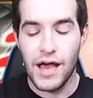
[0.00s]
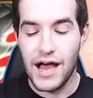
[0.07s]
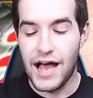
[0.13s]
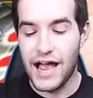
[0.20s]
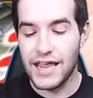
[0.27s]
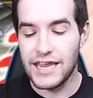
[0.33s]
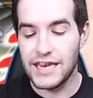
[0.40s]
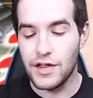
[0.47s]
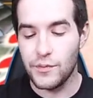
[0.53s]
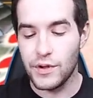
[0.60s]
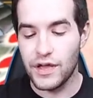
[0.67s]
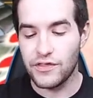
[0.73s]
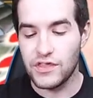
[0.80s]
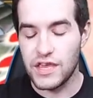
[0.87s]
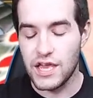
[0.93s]
Hyena, we
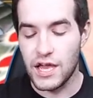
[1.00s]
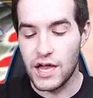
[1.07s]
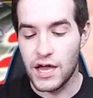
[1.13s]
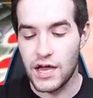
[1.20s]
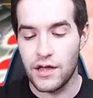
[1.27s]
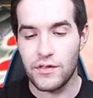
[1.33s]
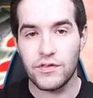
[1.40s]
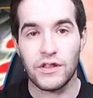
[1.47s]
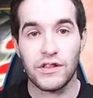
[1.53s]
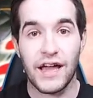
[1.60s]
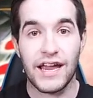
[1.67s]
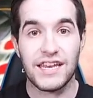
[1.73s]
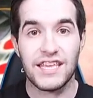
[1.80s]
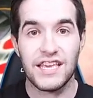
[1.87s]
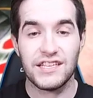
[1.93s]
got the uh, the
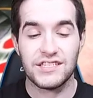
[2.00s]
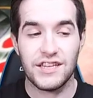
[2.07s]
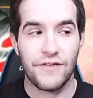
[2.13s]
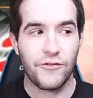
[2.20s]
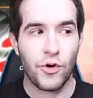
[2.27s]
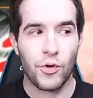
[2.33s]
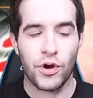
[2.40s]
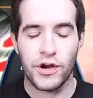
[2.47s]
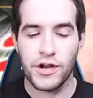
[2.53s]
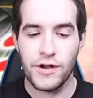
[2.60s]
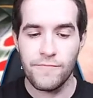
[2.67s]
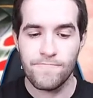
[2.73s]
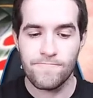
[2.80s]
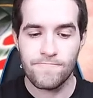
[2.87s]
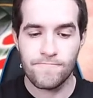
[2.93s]
Lion King stuff going on
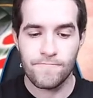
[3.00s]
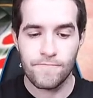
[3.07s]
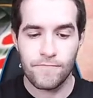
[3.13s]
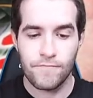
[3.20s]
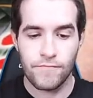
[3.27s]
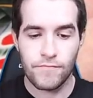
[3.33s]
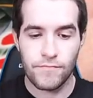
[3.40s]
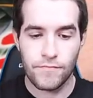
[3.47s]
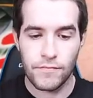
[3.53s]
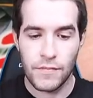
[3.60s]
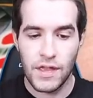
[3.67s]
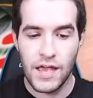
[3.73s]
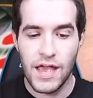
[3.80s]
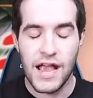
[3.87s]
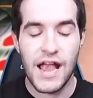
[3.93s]
here.
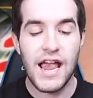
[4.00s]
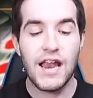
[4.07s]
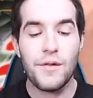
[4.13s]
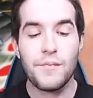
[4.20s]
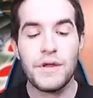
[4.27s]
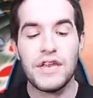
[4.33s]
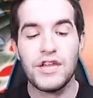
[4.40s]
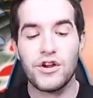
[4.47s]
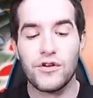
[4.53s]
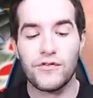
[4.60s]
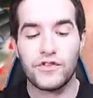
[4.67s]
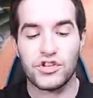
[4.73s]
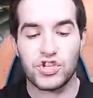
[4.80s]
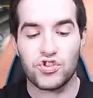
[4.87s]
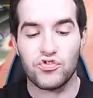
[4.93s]
And a Meteor
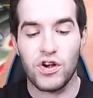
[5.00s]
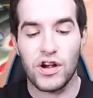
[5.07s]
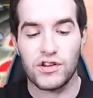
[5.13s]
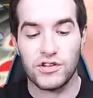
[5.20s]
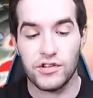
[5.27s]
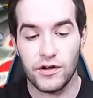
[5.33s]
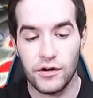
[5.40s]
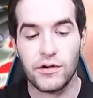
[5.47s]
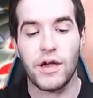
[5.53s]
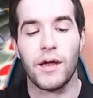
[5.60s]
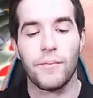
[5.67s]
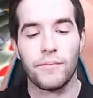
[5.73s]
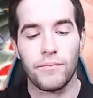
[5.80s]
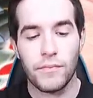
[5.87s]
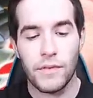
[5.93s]
of Destruction,
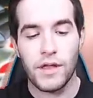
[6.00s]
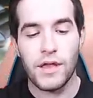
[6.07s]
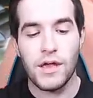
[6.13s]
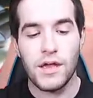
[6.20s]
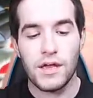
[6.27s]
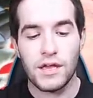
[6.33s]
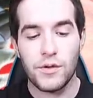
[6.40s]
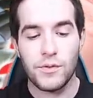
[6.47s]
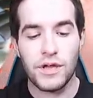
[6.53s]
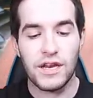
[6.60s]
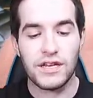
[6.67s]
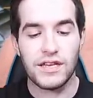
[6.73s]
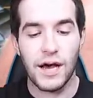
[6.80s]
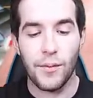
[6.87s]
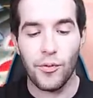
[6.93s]
okay. Can we get
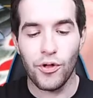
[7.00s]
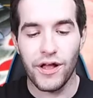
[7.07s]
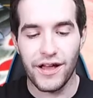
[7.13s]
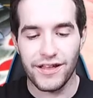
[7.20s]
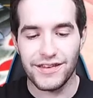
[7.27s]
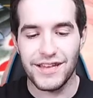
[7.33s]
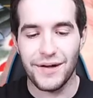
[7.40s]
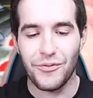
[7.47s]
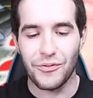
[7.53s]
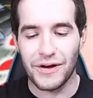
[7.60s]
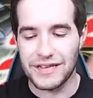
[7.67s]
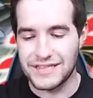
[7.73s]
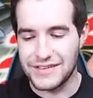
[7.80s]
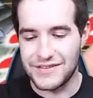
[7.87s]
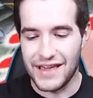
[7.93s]
a double uh, double
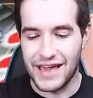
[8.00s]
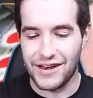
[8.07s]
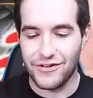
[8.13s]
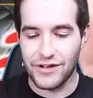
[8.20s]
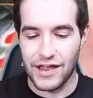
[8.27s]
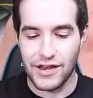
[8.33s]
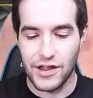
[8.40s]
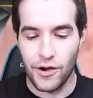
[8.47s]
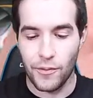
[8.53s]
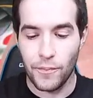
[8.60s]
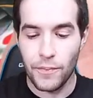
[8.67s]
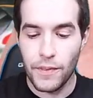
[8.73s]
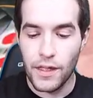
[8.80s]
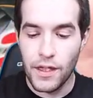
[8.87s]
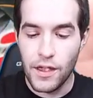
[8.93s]
Rescue Cat? Okay, no.
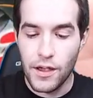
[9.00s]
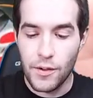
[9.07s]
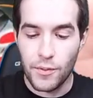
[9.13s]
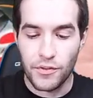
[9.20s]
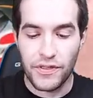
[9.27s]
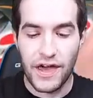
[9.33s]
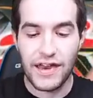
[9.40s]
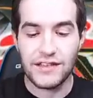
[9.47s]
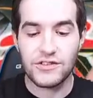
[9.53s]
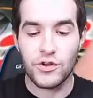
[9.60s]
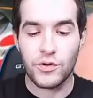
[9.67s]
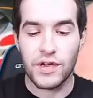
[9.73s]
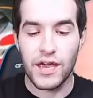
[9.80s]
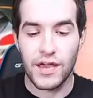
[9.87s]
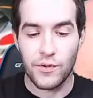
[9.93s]
But that is
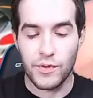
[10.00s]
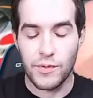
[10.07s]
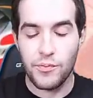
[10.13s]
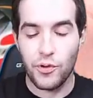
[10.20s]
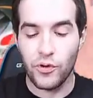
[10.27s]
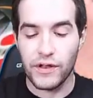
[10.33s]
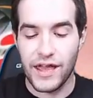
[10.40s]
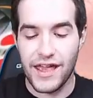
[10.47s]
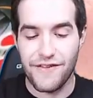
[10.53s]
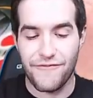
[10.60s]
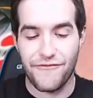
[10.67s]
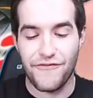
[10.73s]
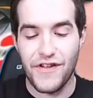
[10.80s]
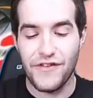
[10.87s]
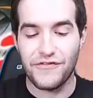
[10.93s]
okay. We pulled a
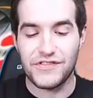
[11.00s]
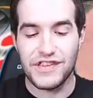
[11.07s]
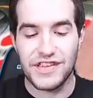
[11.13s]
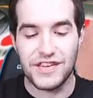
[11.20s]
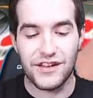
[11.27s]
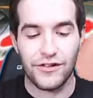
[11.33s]
fifteen